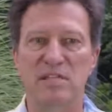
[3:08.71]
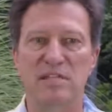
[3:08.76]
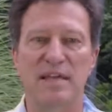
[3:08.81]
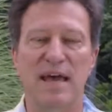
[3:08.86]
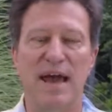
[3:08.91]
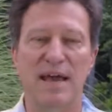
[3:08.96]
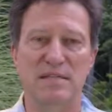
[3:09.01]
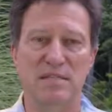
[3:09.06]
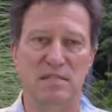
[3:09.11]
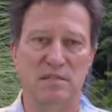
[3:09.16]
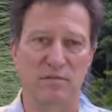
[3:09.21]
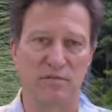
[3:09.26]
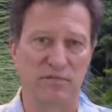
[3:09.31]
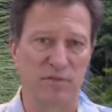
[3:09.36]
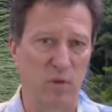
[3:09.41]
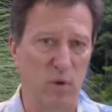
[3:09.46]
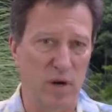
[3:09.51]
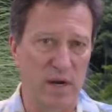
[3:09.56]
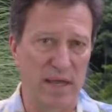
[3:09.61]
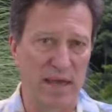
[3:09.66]
sizes of
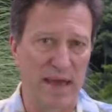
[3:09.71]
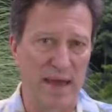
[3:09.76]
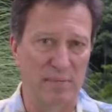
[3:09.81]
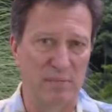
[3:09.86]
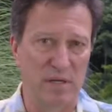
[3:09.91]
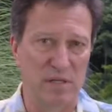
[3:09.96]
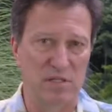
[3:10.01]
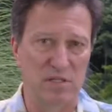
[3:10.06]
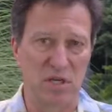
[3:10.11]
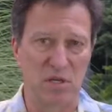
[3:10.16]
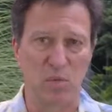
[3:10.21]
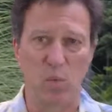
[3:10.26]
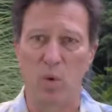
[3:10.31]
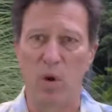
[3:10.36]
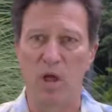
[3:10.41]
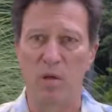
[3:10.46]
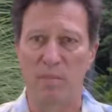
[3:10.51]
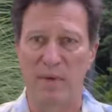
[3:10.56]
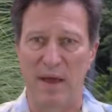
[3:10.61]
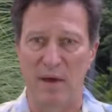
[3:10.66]
floor cabinets and
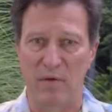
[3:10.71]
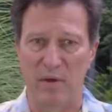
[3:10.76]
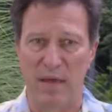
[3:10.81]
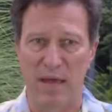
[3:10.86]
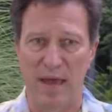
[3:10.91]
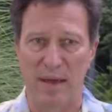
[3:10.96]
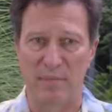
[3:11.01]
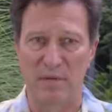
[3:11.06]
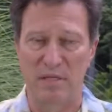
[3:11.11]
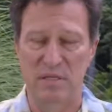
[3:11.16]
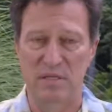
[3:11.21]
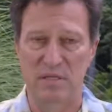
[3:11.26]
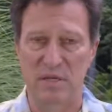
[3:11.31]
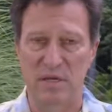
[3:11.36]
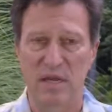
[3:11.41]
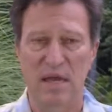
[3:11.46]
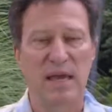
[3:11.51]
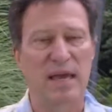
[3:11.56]
wall mount cabinets,